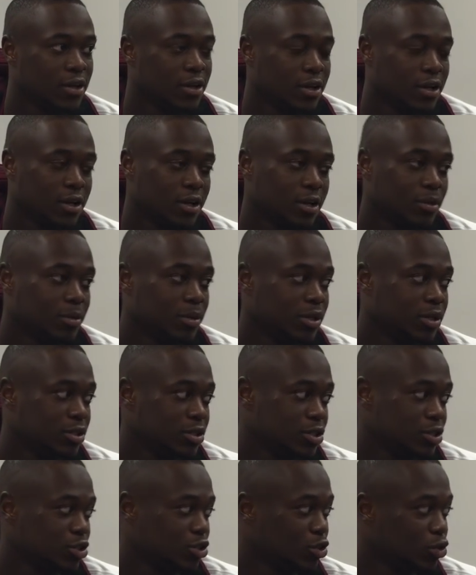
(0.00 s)
Yeah, I mean,
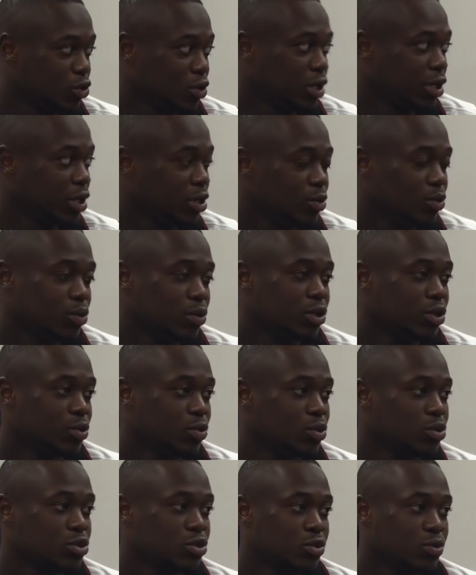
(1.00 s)
just showing that he
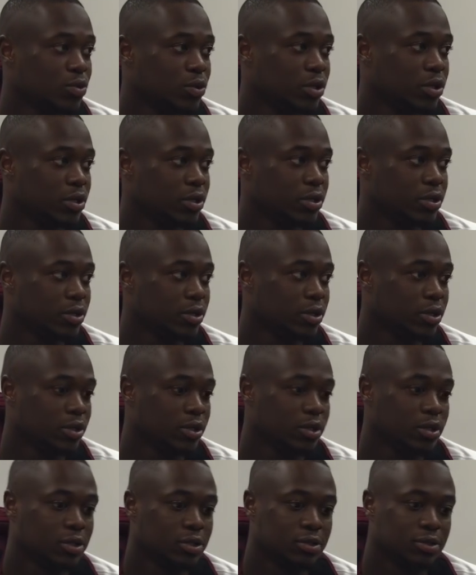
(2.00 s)
wants to win.
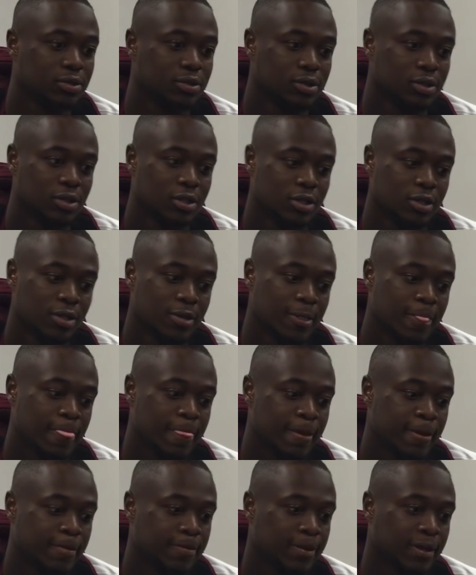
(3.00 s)

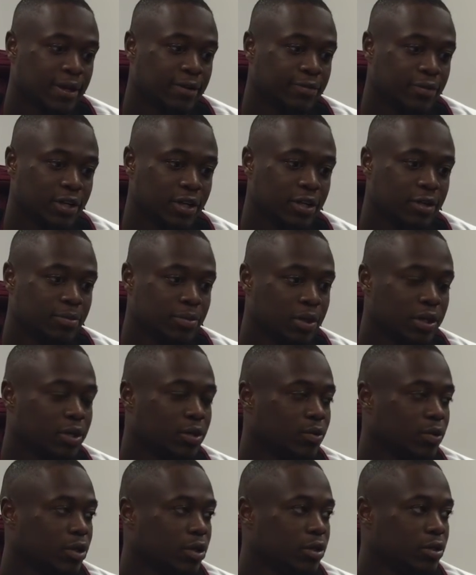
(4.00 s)
I feel like he played
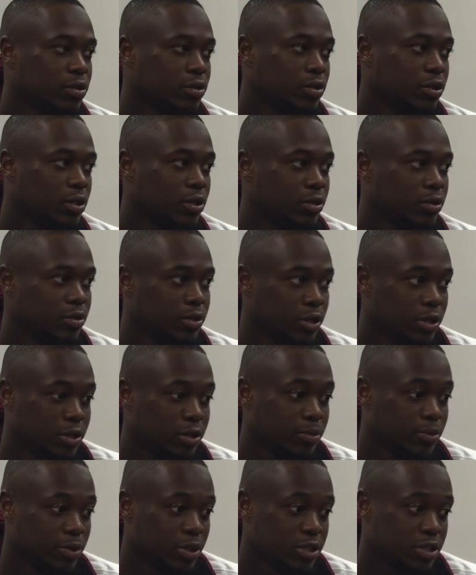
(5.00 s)
well under
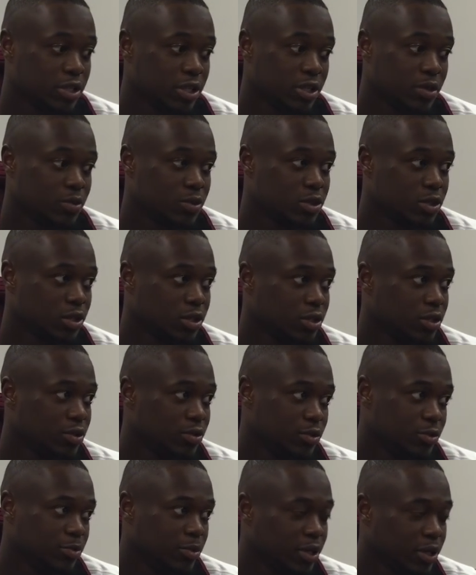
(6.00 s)
the pressure that he was under
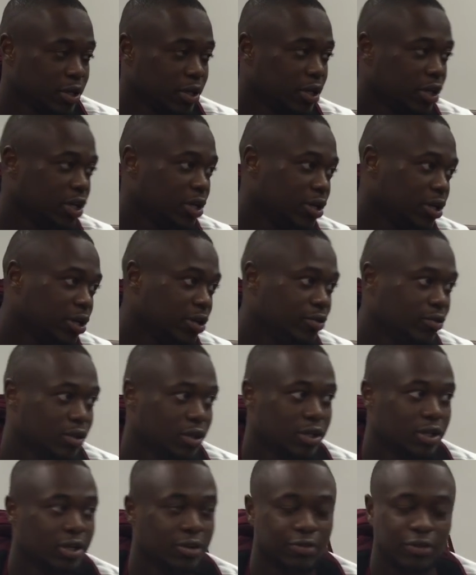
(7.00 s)
the big
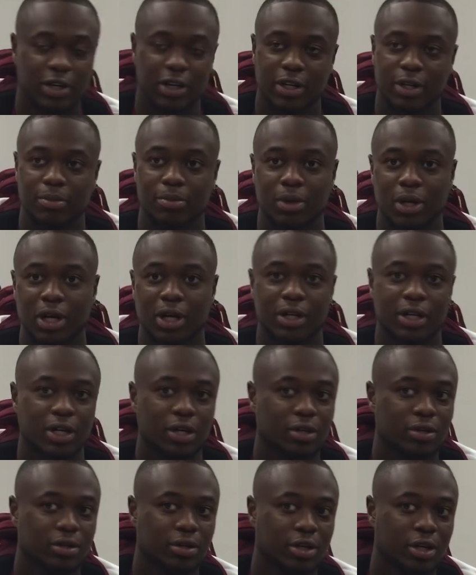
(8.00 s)
game. I feel like he blocked
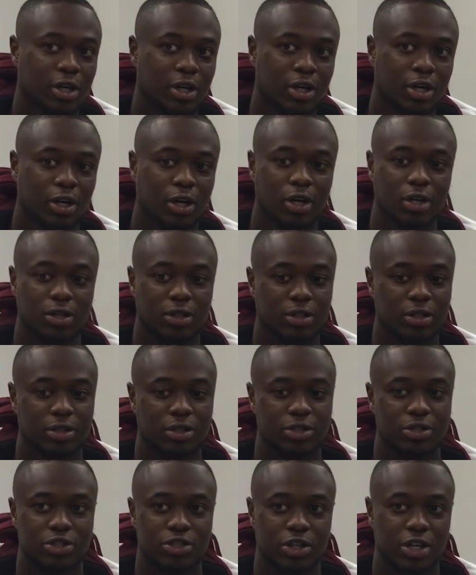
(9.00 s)
out all the
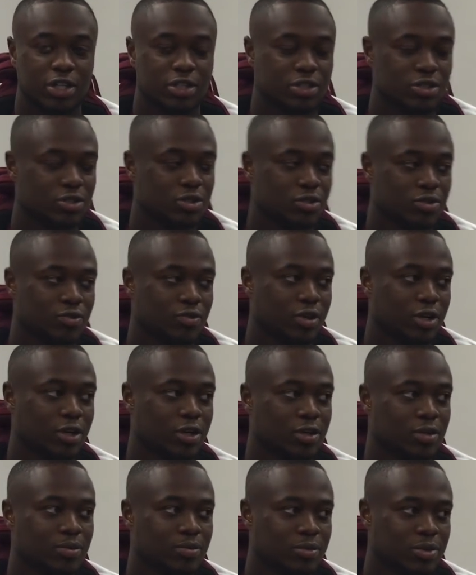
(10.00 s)
distractions
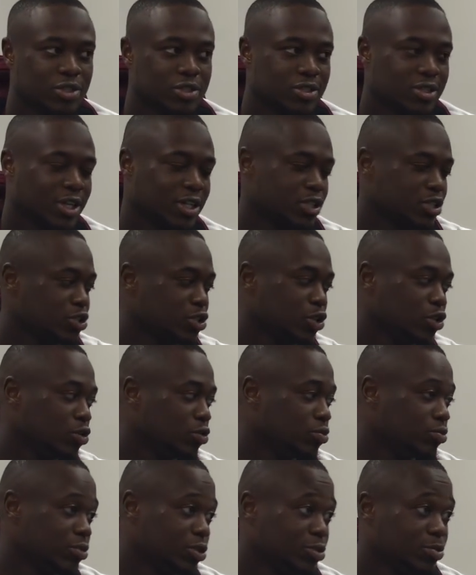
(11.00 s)
around them. I just
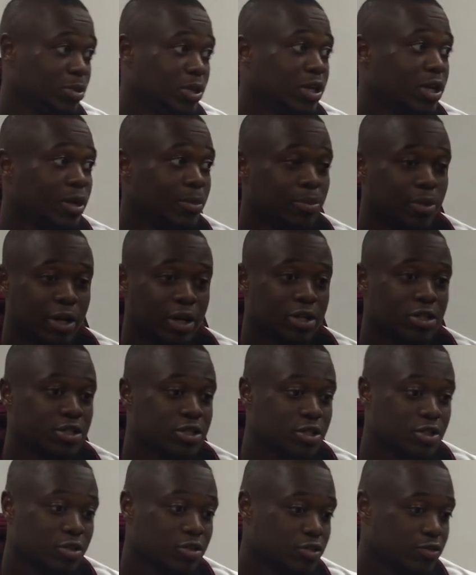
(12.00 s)
know just being at
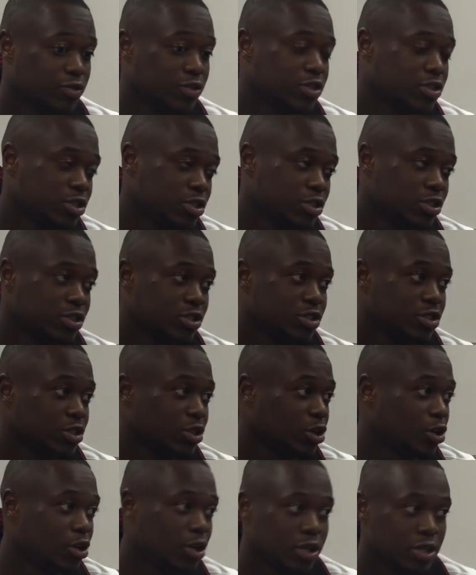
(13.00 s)
practice, Coach Fisher is the
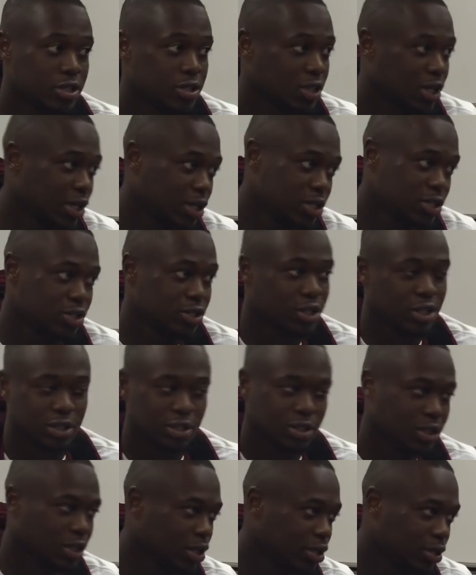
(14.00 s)
hardest. Like, it's
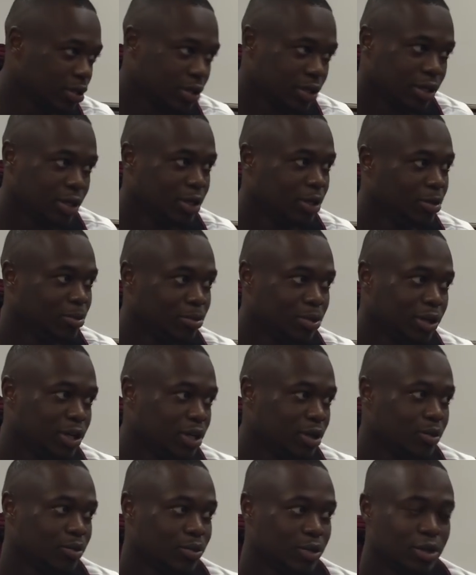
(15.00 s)
nothing like
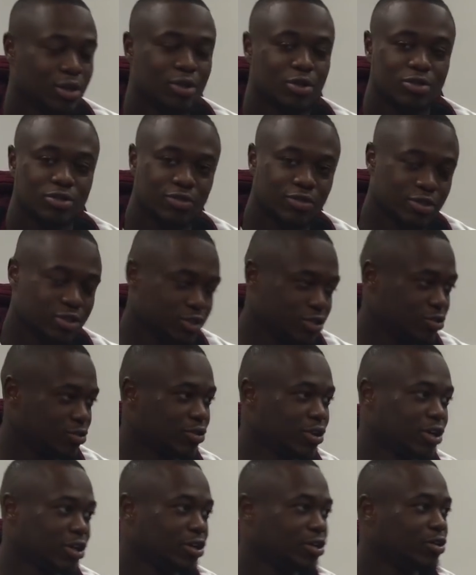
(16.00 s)
playing with Coach Fisher
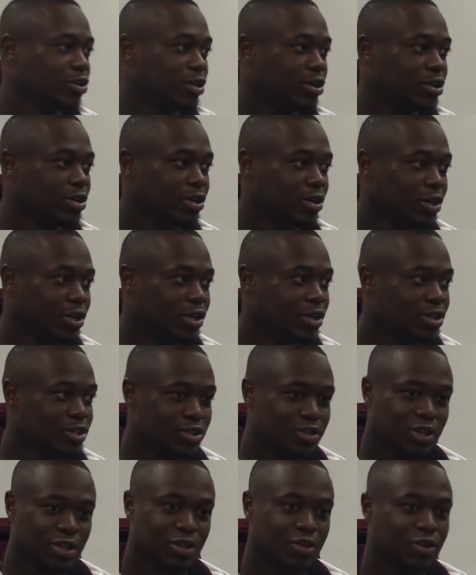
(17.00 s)
right in your ear.
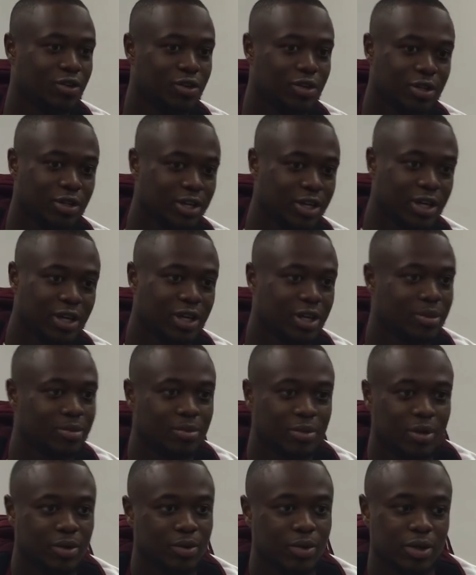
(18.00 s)
So I know the
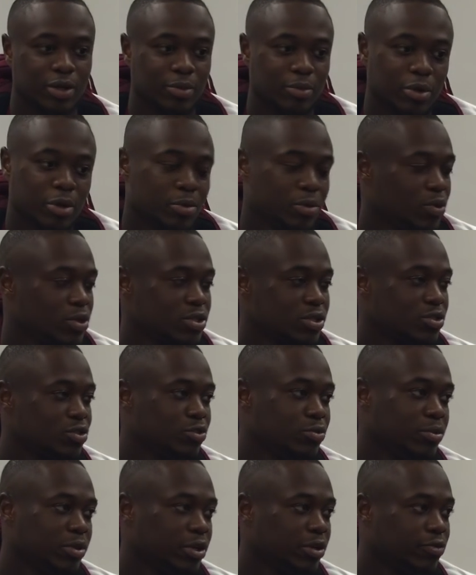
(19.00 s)
game, the moment wasn't
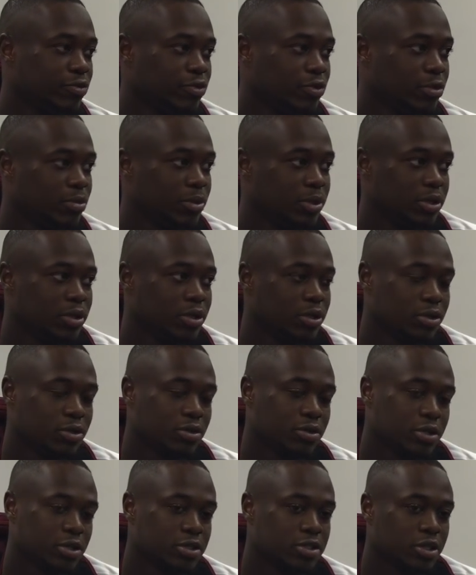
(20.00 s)
too big for him. He did a
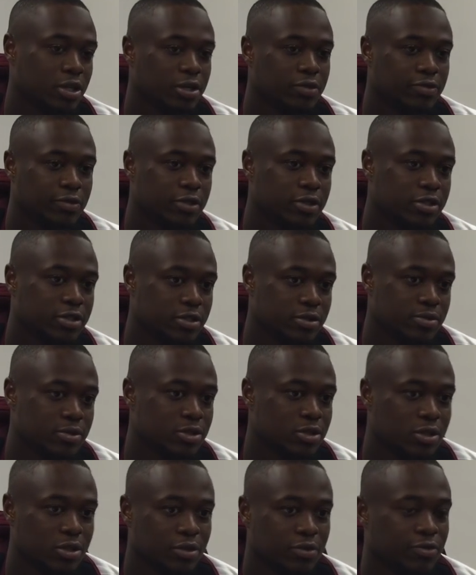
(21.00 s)
great job for us, and
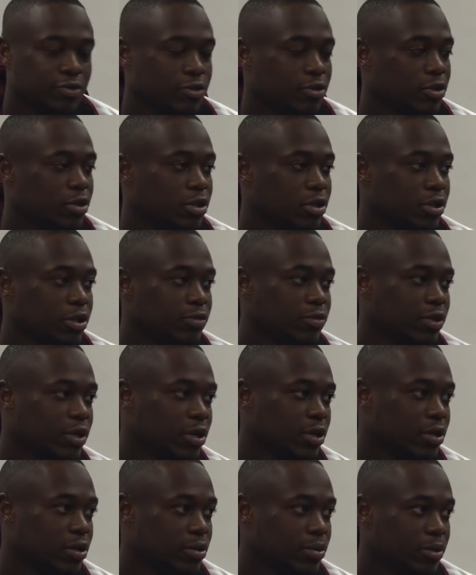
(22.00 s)
just looking forward to every
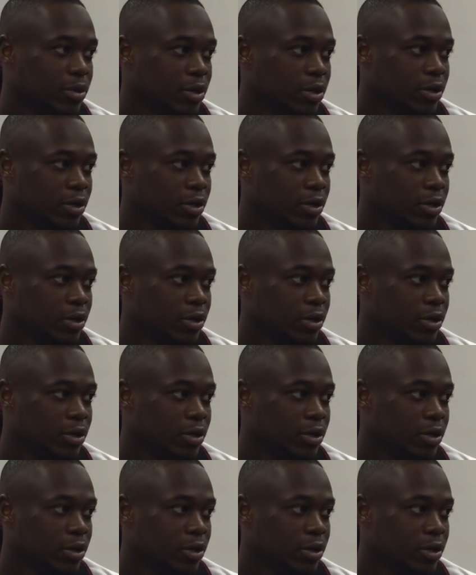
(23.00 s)
game.